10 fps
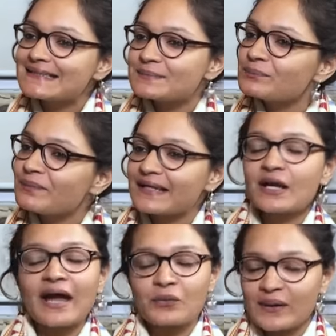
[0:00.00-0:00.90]
and it's
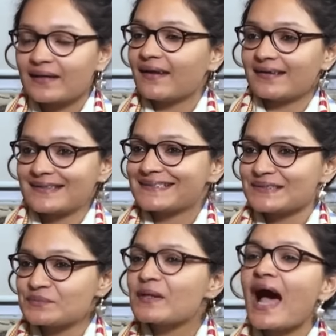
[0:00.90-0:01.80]
I quite liked it.
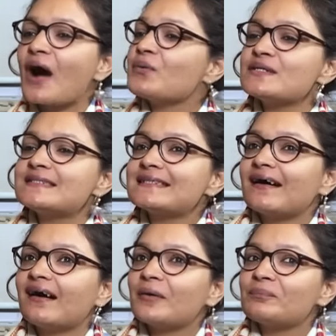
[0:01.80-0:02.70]
But how was,
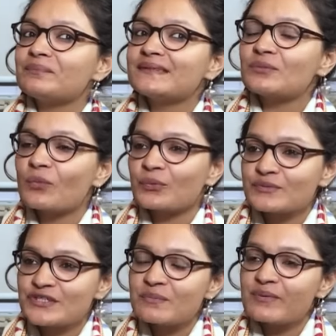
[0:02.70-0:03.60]
uh, what
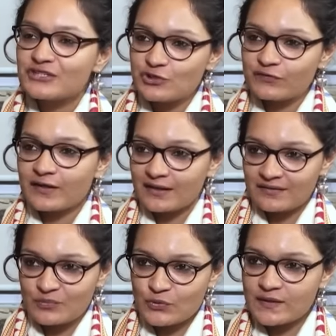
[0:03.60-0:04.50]
was your impression of
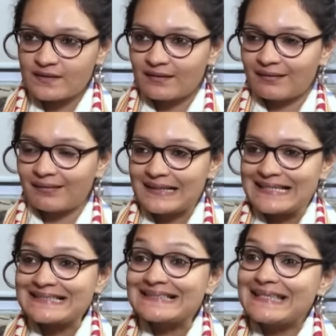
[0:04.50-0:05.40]
Narendra Modi, the
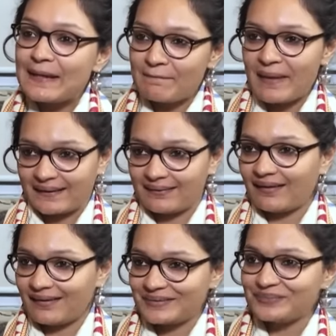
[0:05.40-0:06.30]
CM back
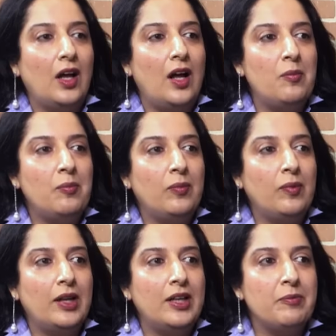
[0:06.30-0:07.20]
then? Um,
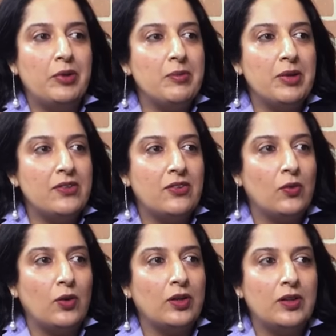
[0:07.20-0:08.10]
I think pretty much
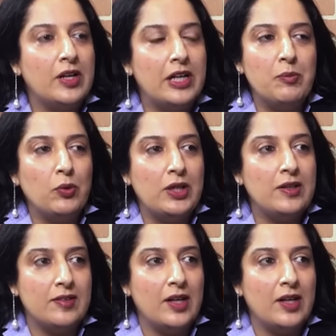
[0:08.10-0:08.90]
what Narendra Modi is